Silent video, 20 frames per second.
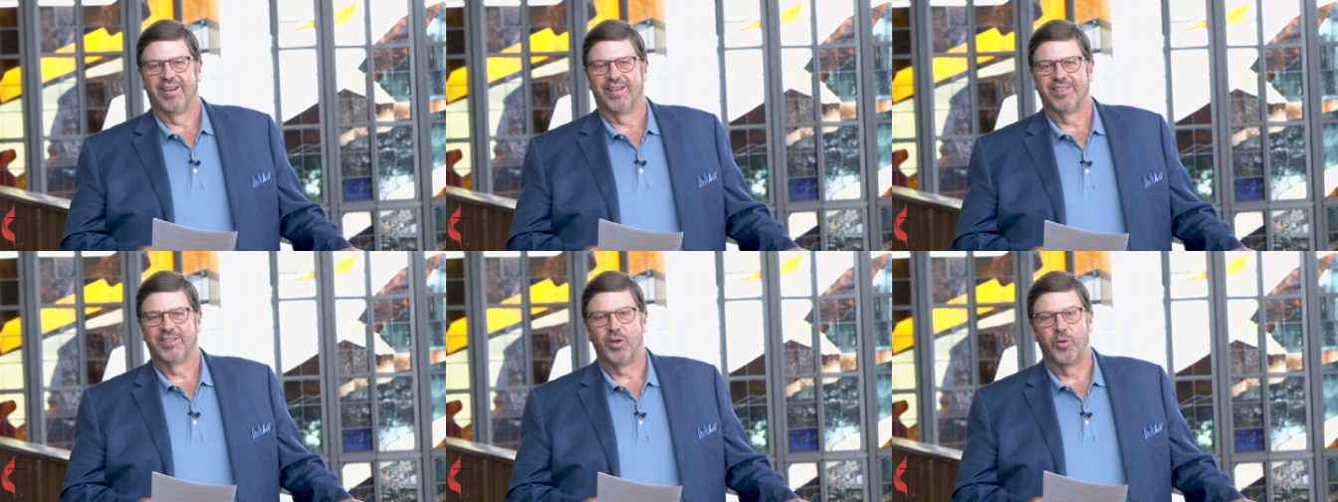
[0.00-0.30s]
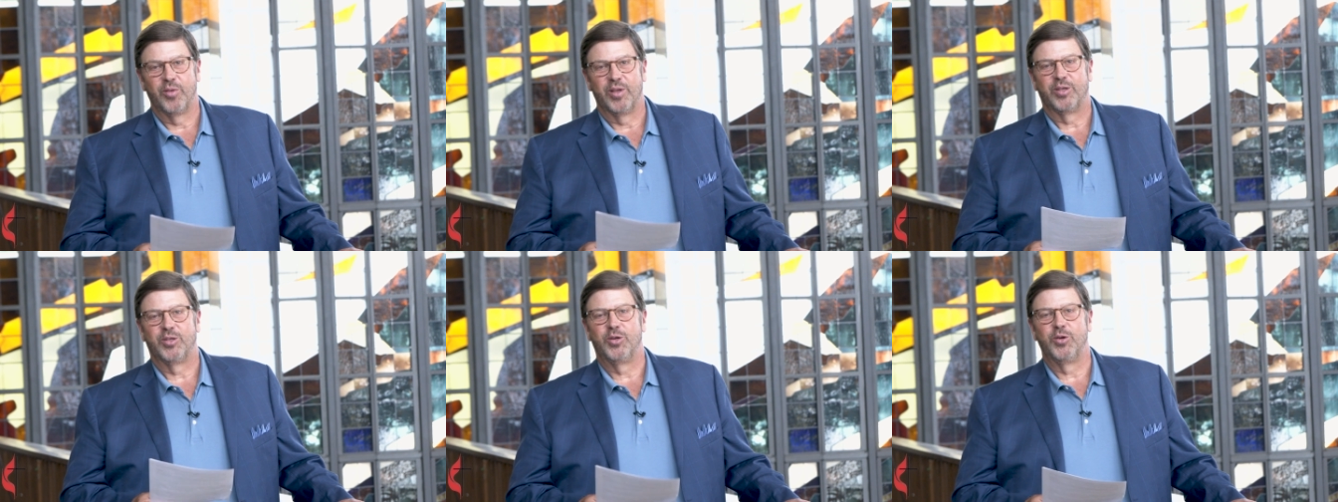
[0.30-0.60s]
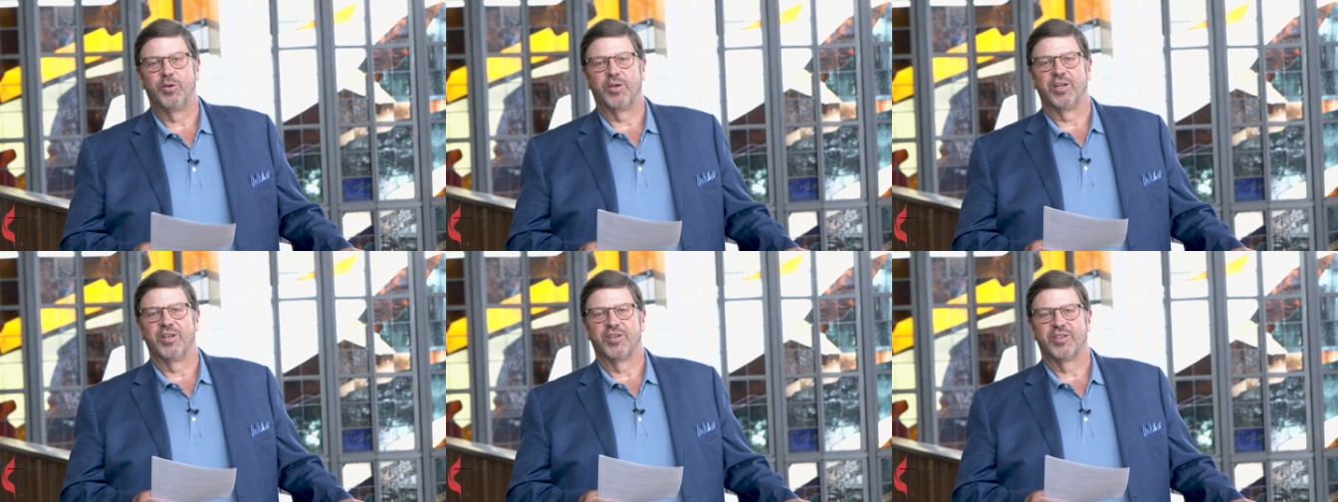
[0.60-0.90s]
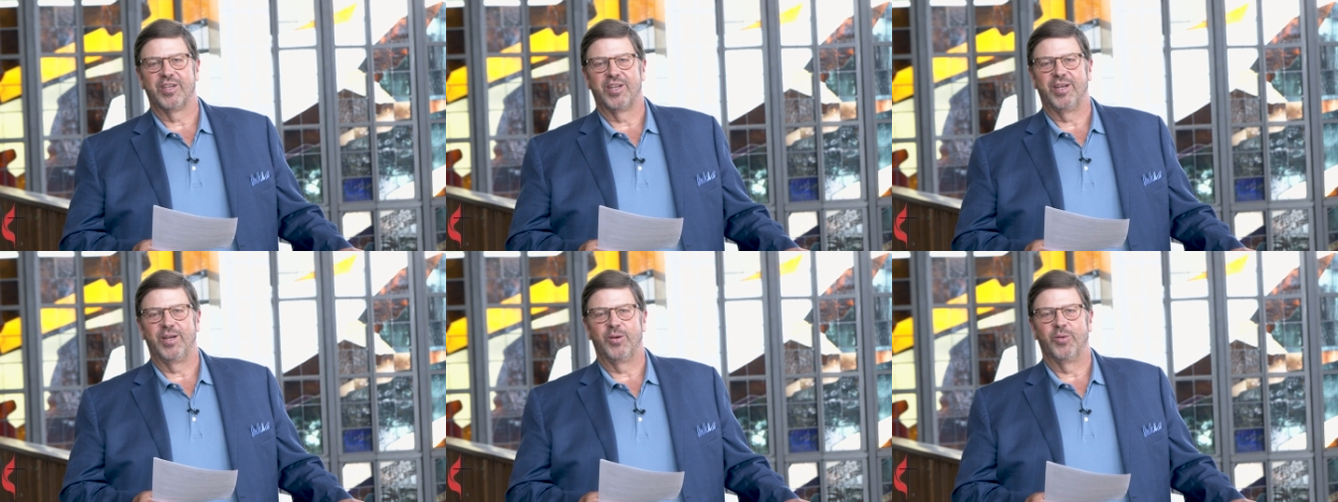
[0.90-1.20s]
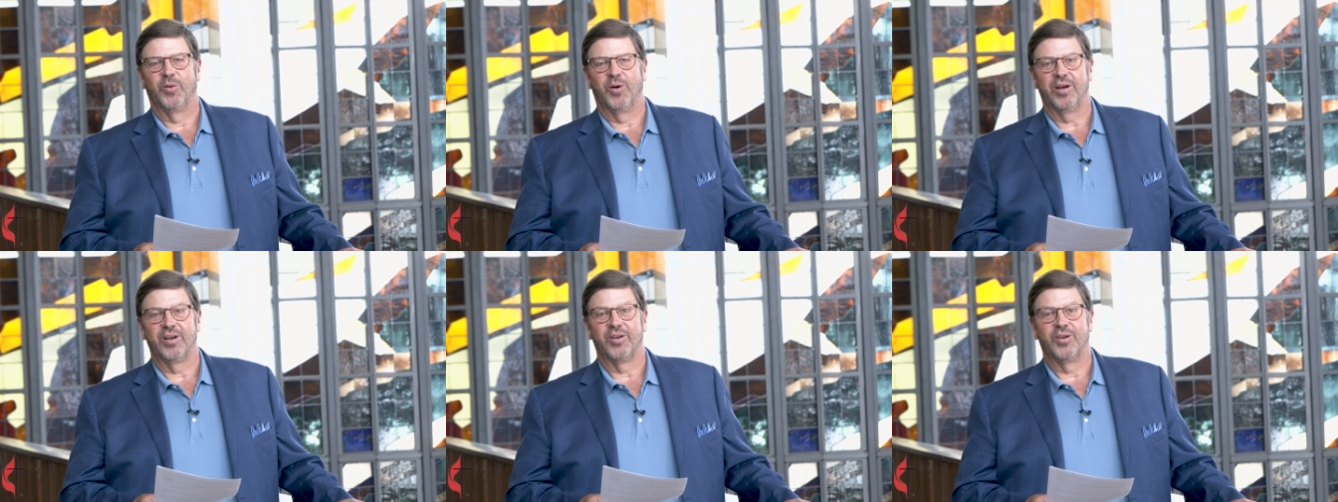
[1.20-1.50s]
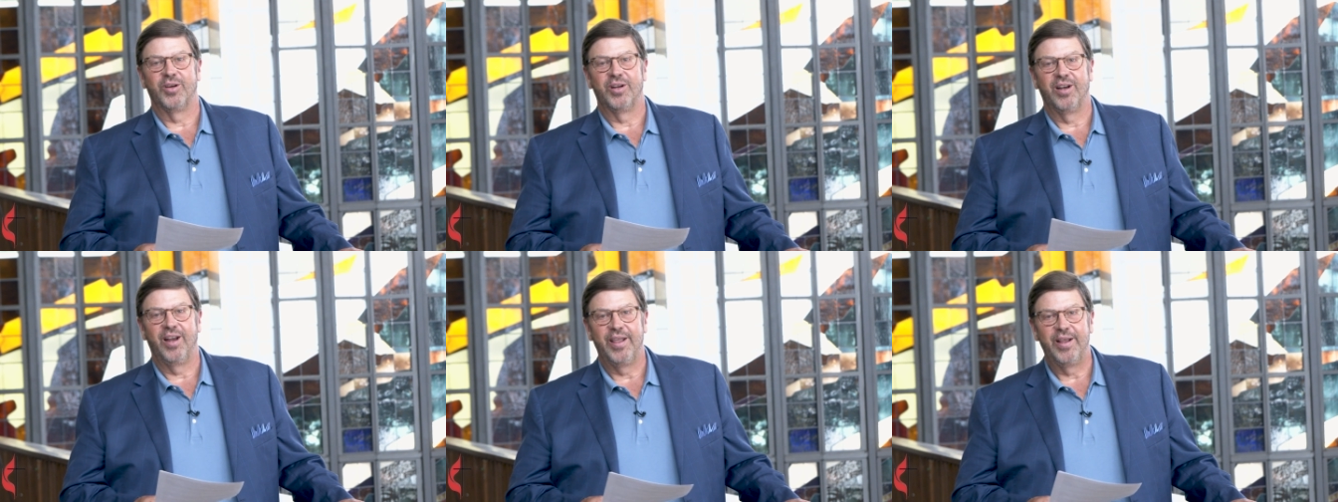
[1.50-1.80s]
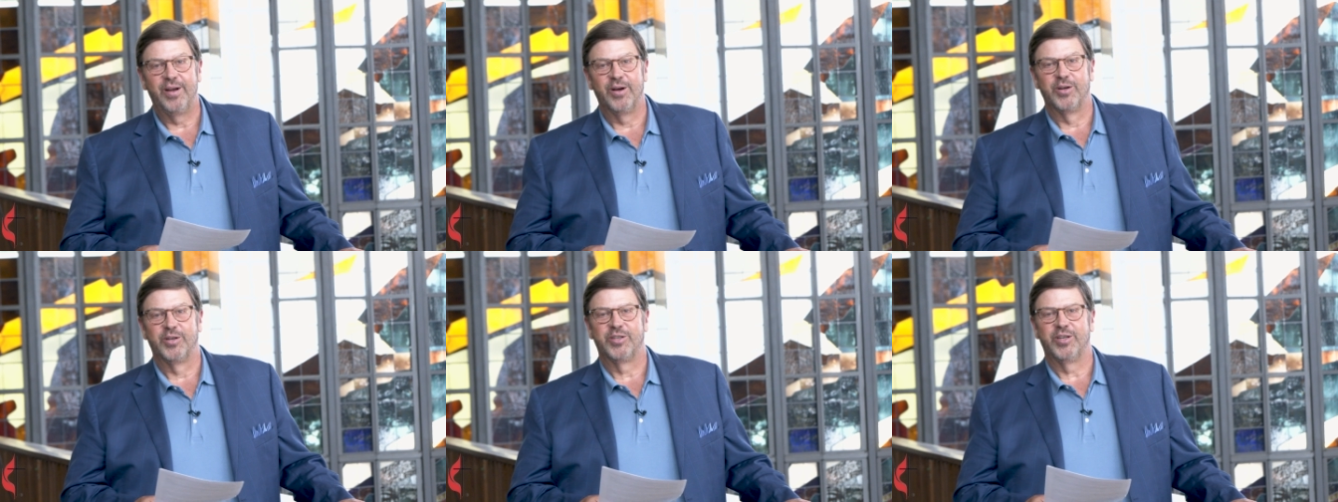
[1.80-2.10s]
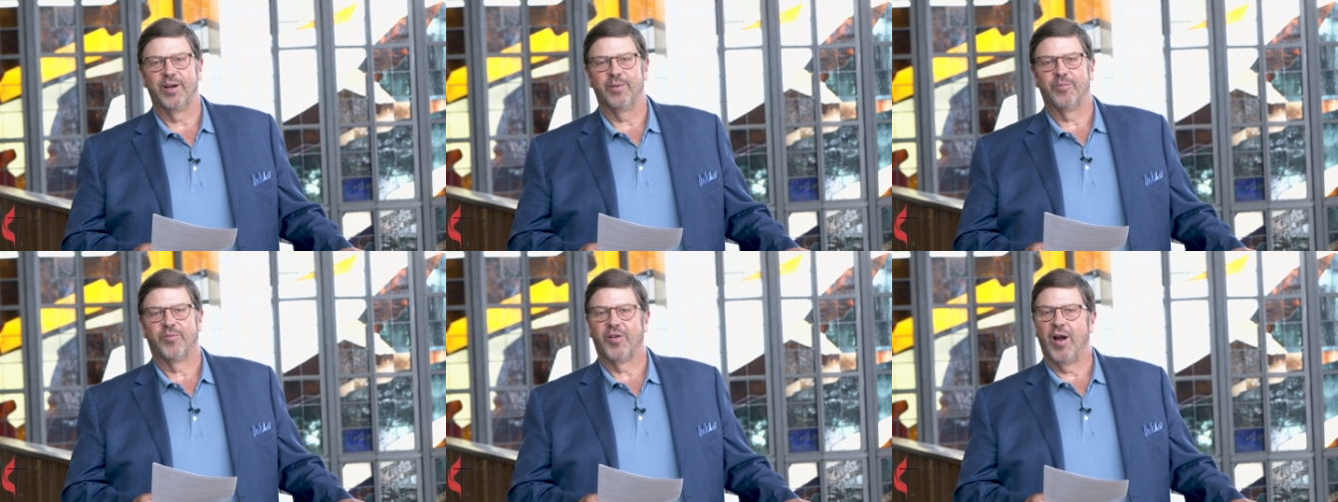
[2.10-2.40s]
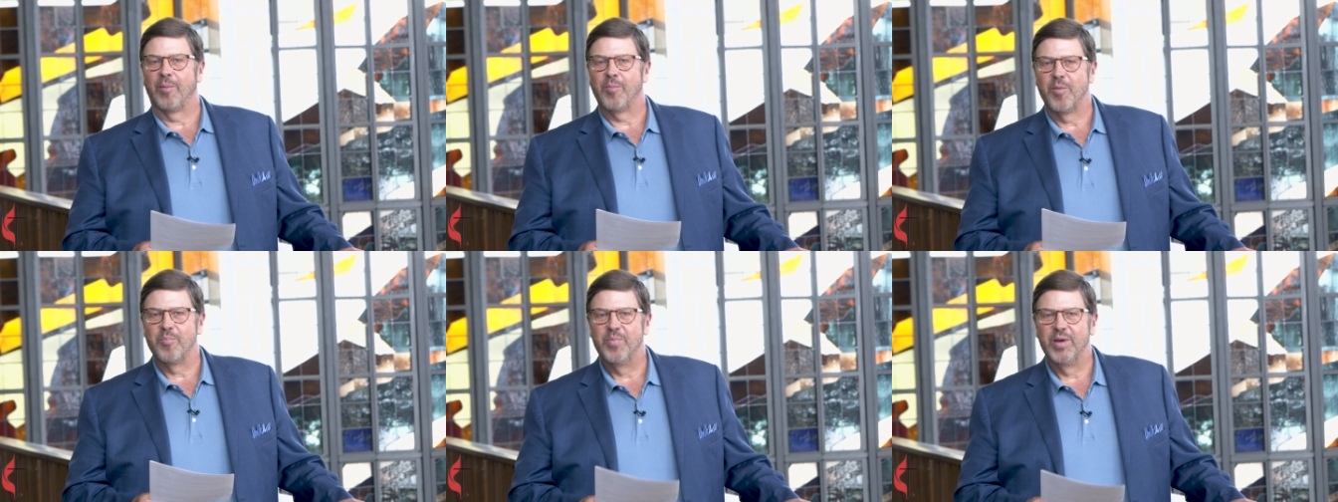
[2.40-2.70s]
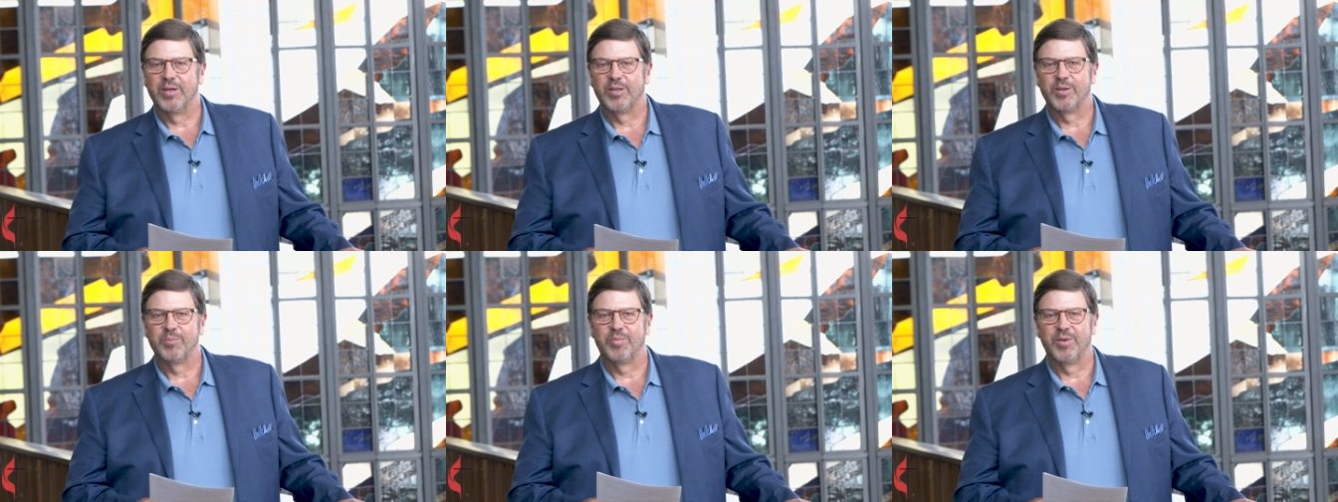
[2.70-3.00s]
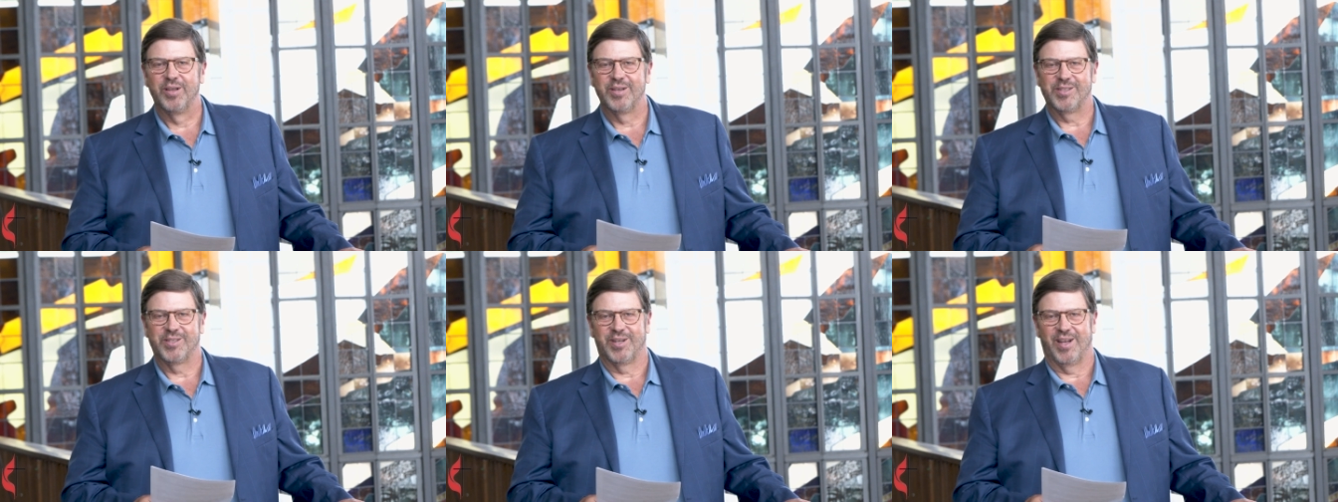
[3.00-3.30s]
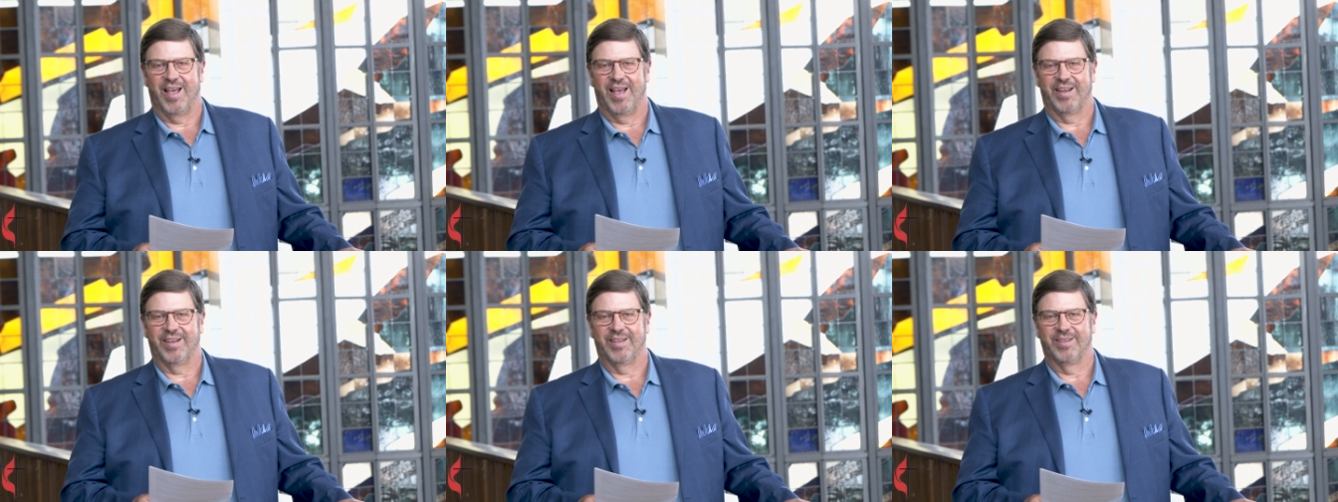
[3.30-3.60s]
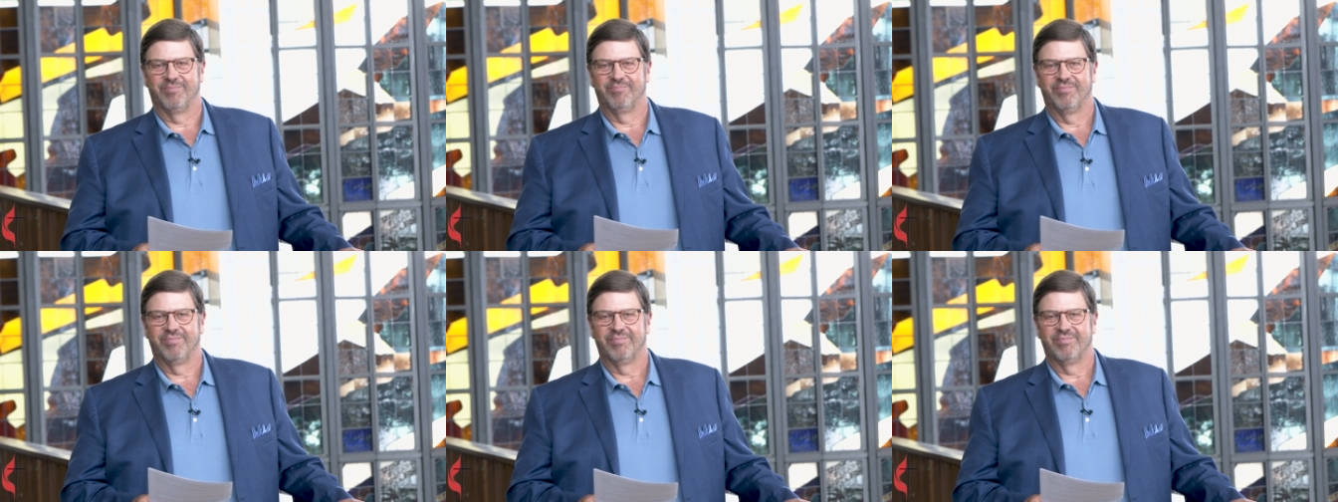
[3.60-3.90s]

so that you can see what good leadership from a bishop looks like.